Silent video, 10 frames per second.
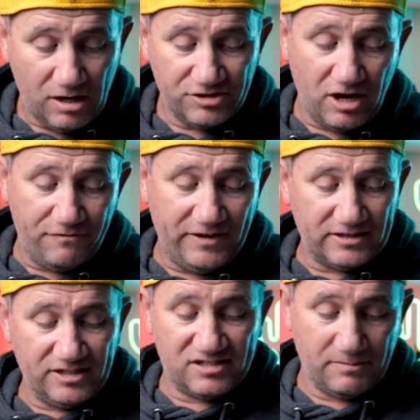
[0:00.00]
So I
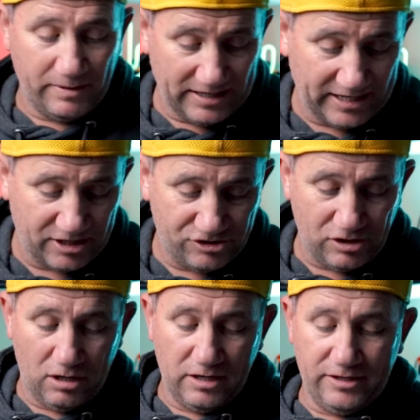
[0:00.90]
think the stability
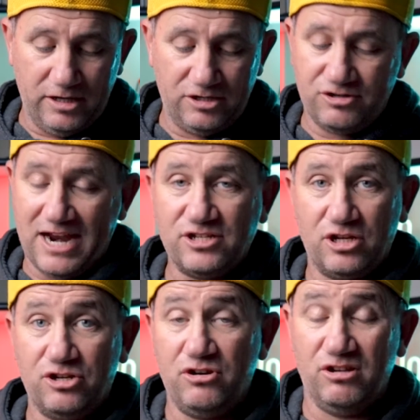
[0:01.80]
control and the traction
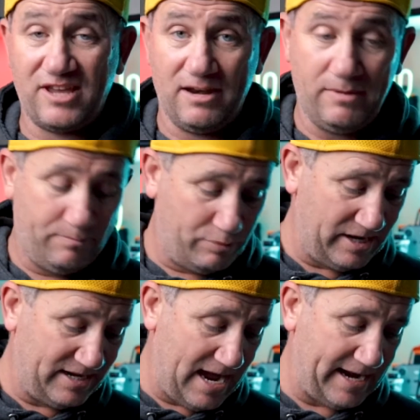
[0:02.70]
control is going to be
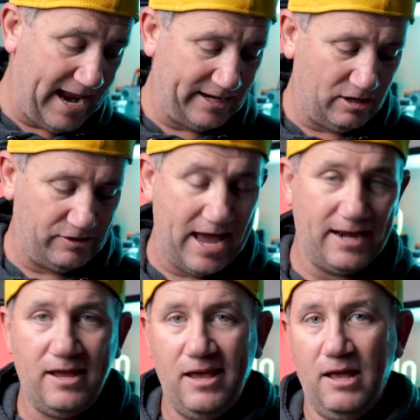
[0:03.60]
pretty darn handy on
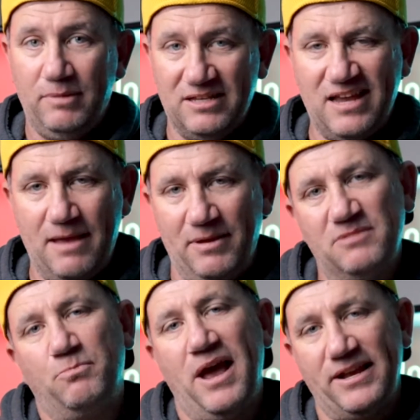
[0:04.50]
that. Plus
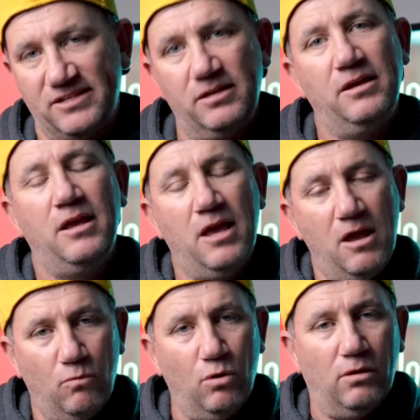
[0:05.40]
ABS brakes
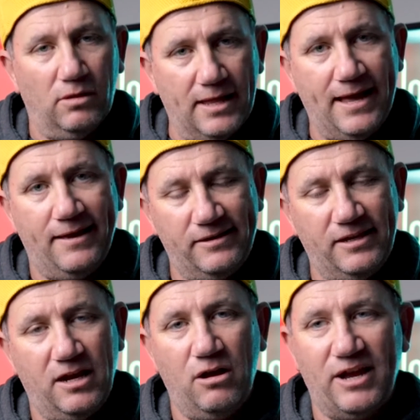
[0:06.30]
will,
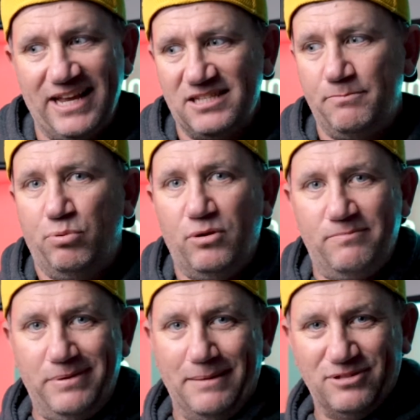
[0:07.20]

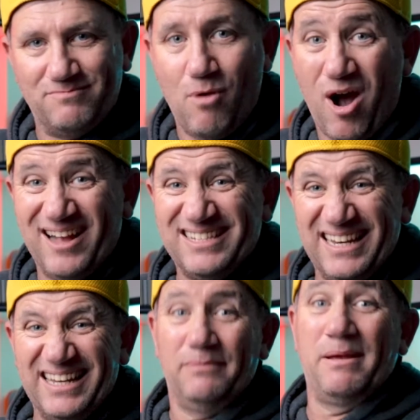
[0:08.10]
put people's minds a
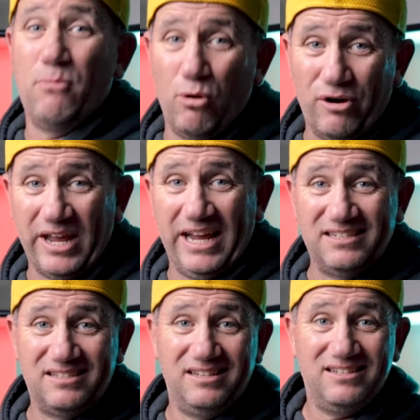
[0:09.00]
little bit more at
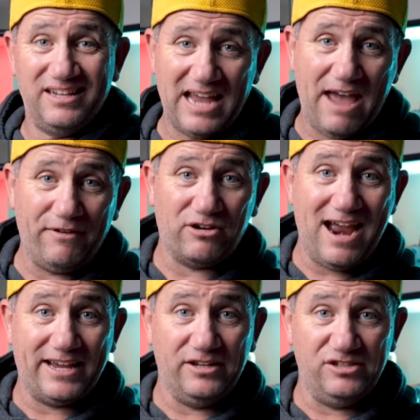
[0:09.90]
ease to have a
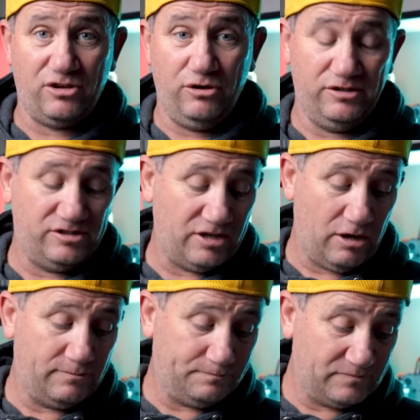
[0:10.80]
crack at a scooter.
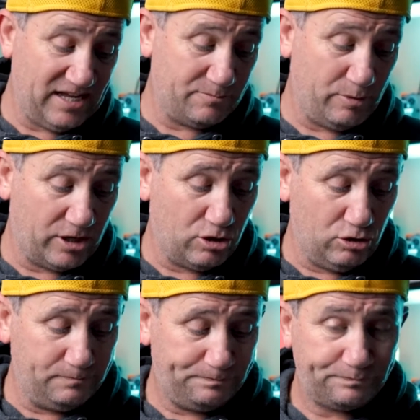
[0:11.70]
So that's pretty
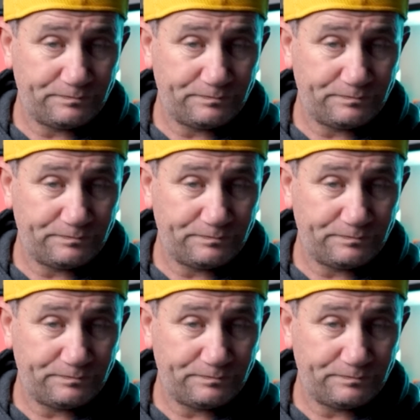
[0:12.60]
cool.